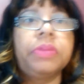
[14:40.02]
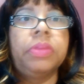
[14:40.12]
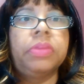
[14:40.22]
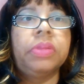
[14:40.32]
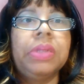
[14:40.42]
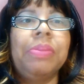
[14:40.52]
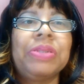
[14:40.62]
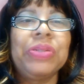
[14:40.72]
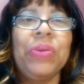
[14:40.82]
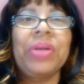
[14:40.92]
I'm
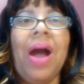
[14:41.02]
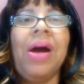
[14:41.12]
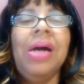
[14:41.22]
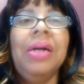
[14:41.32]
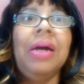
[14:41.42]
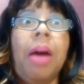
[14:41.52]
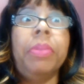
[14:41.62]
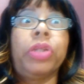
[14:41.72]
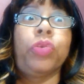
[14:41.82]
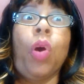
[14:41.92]
sorry, y'all, I'm
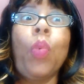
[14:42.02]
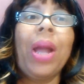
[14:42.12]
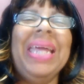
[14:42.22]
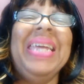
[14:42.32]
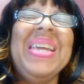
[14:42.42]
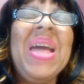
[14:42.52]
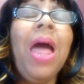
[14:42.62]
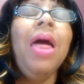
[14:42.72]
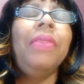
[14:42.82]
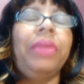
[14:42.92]
looking the wrong way.
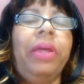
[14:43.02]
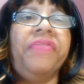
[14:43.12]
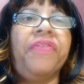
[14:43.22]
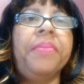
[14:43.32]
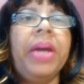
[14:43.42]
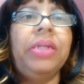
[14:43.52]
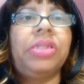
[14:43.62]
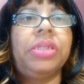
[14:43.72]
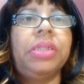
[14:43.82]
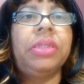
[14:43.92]
The
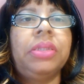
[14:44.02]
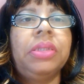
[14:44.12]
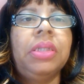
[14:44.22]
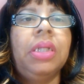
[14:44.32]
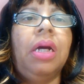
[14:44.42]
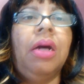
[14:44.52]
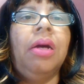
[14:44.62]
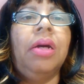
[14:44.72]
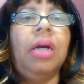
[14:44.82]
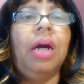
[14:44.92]
information
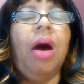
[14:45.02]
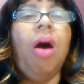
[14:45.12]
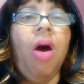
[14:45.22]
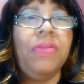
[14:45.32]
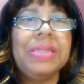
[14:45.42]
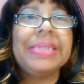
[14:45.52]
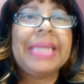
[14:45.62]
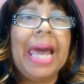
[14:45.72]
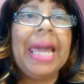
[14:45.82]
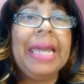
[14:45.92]
on the
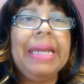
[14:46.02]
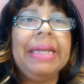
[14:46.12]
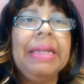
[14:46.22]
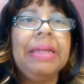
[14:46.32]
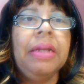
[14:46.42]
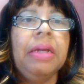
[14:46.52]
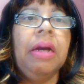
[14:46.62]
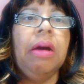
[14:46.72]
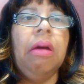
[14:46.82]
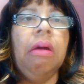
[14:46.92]
site
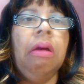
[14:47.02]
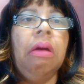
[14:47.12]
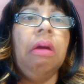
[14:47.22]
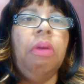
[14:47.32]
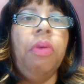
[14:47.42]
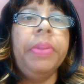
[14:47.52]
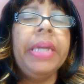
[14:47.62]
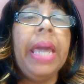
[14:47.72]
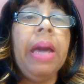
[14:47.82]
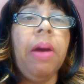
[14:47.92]
will
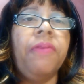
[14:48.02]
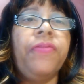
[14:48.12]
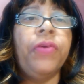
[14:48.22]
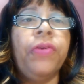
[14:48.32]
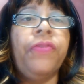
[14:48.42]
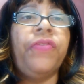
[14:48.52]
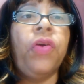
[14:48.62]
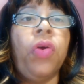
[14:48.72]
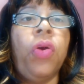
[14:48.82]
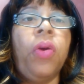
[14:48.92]
be helpful
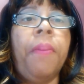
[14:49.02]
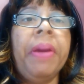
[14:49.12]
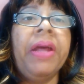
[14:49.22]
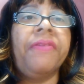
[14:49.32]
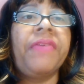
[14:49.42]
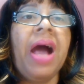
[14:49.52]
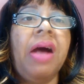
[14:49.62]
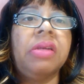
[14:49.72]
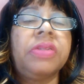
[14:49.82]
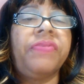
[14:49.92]
for
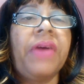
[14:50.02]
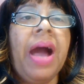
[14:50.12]
pedophiles to